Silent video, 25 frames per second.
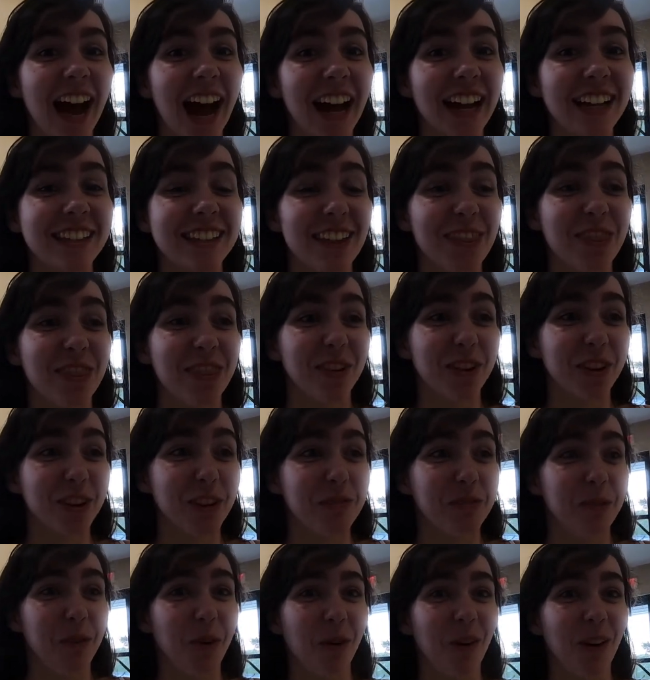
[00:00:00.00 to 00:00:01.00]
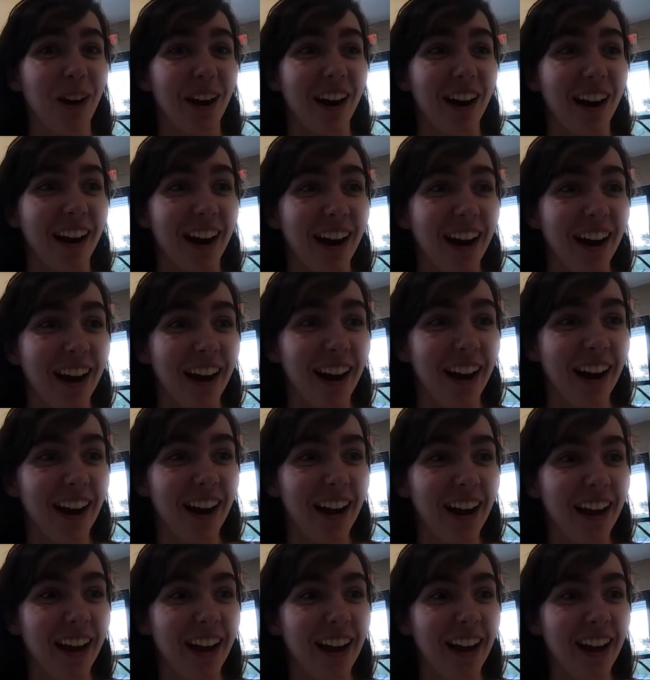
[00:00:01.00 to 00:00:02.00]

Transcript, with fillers: die, it's at 34.